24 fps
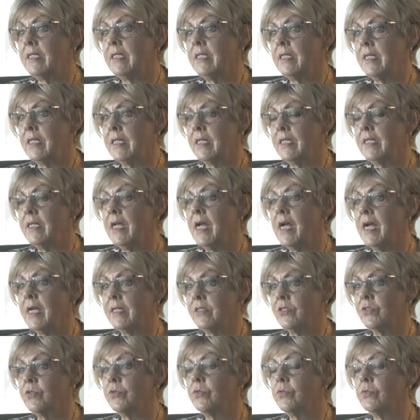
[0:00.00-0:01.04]
young
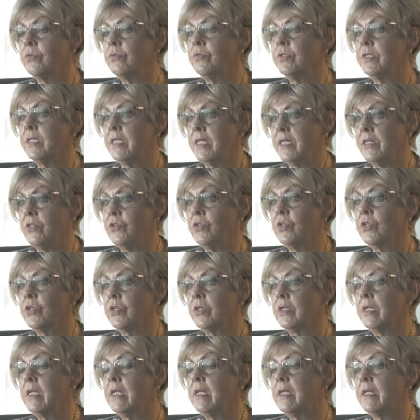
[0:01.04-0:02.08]
high school
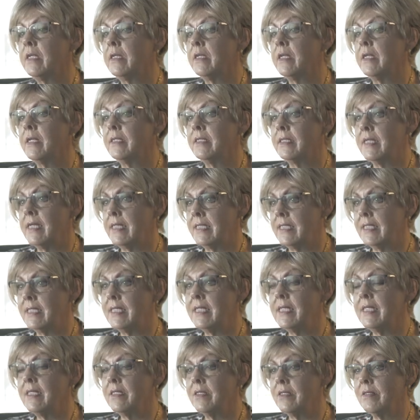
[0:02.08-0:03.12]
senior had
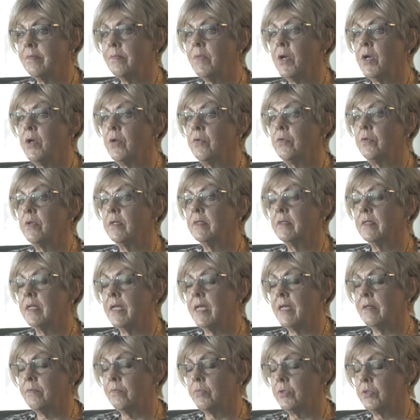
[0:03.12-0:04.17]
seen the smoke,
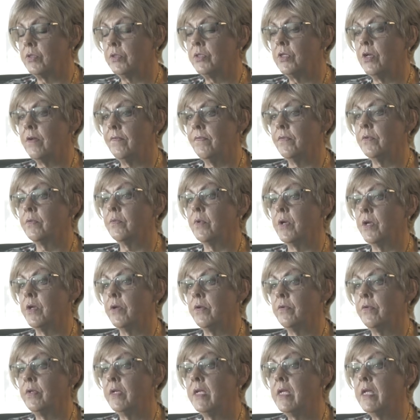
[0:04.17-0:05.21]
had pulled off the
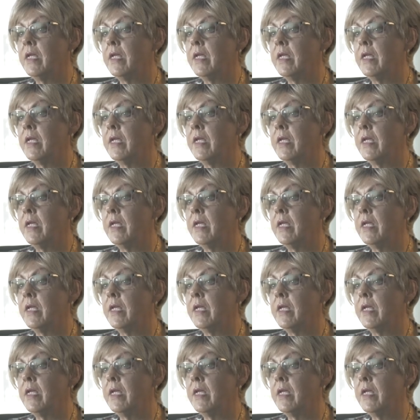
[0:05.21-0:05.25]
road,